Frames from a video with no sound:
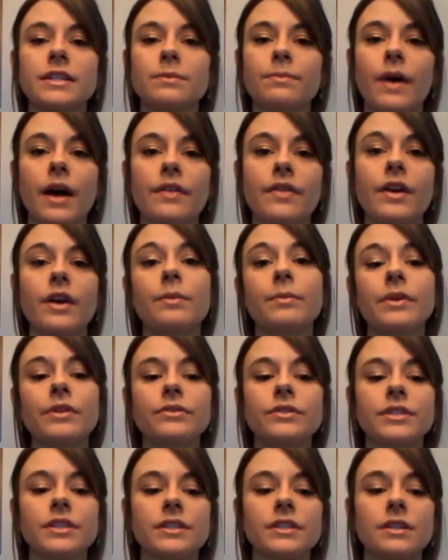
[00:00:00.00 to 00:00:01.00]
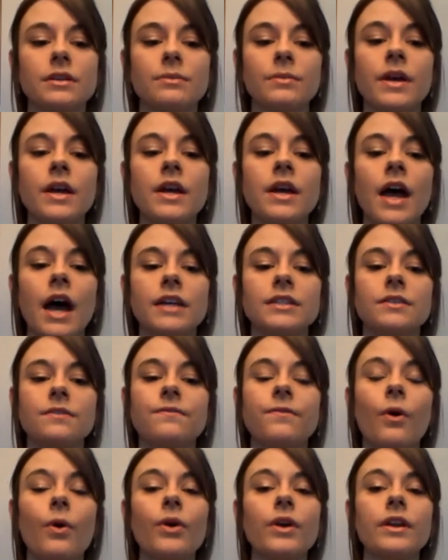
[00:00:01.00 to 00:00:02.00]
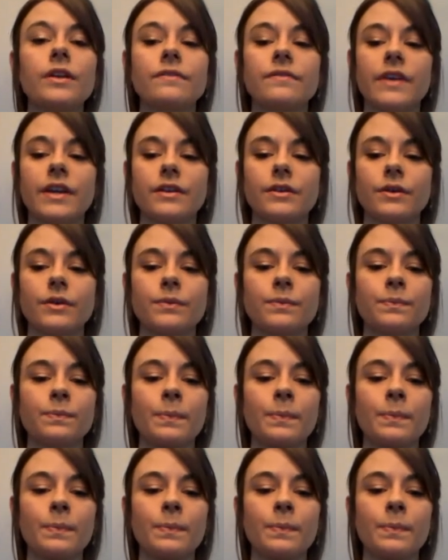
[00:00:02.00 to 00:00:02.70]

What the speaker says: by their immune system as a foreign invader.